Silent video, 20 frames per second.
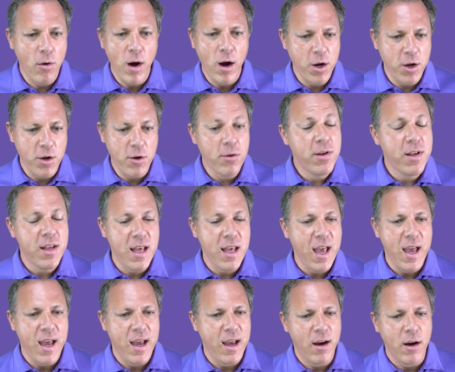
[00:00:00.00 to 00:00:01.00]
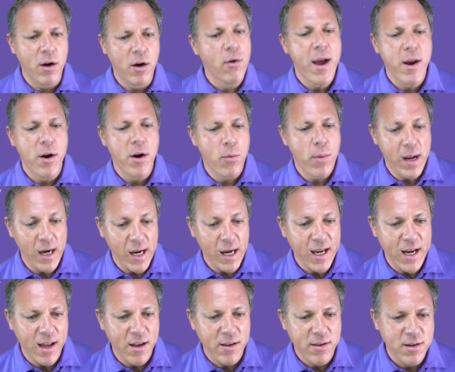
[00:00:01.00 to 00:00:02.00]
Are you seeing a greater
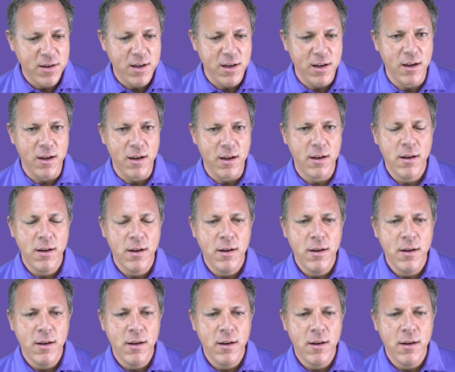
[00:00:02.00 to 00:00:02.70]
willingness to